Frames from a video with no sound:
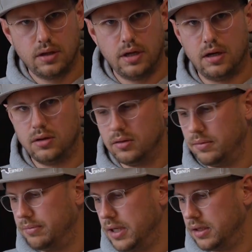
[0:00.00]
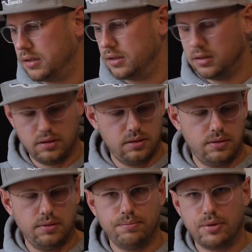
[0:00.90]
now my
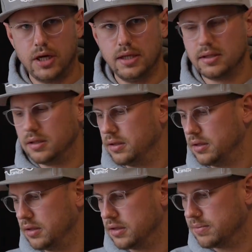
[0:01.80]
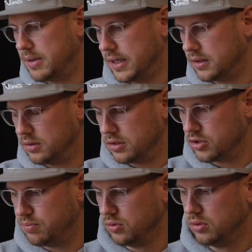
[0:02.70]
braid is back on the
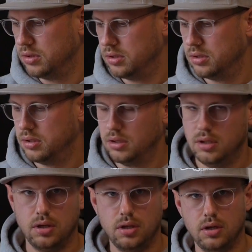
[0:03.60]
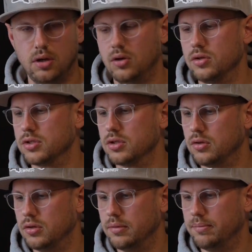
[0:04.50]
spool.
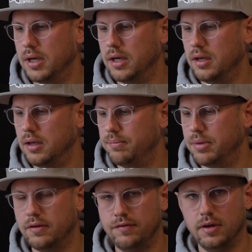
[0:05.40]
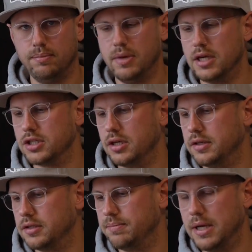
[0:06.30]
Also my perfect
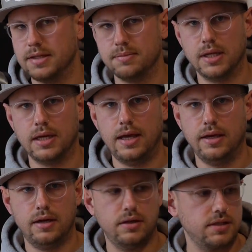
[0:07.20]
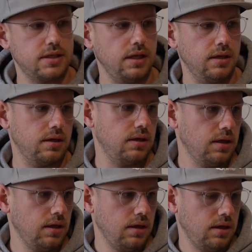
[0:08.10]
measured basement layer is here,
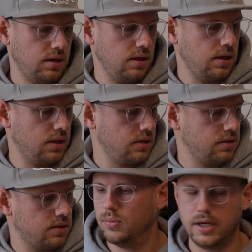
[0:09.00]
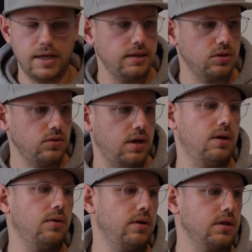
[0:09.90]
and what I do
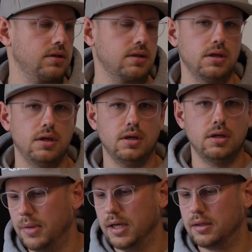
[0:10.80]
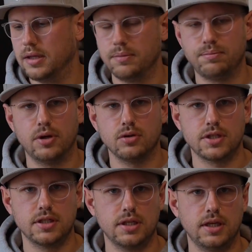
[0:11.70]
now is make that
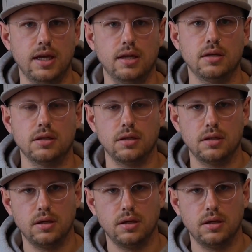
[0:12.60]
process again,